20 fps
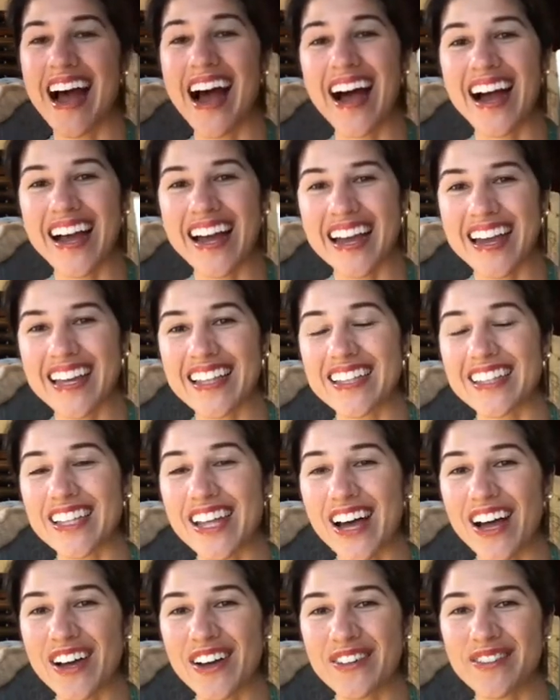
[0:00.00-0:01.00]
I
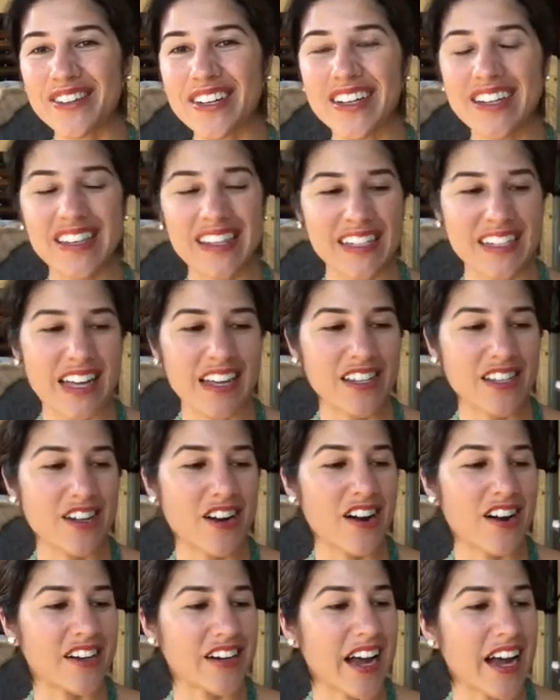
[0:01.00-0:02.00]
love the death
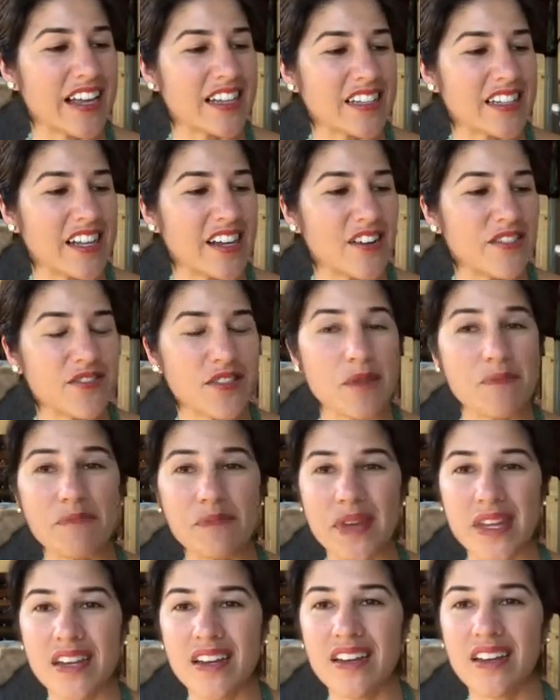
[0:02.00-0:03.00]
card. I love the
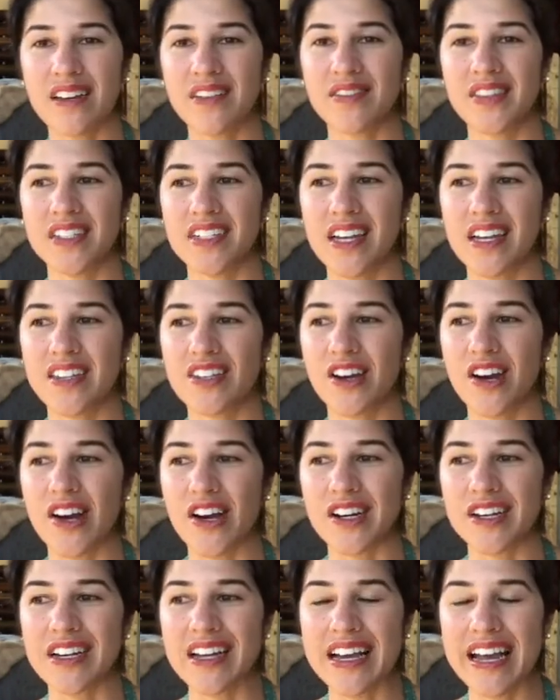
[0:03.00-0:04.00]
meaning of the death
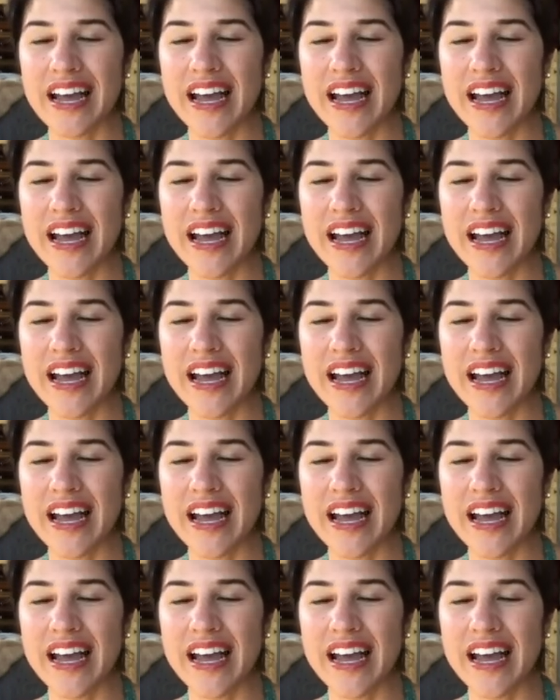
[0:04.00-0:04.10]
card.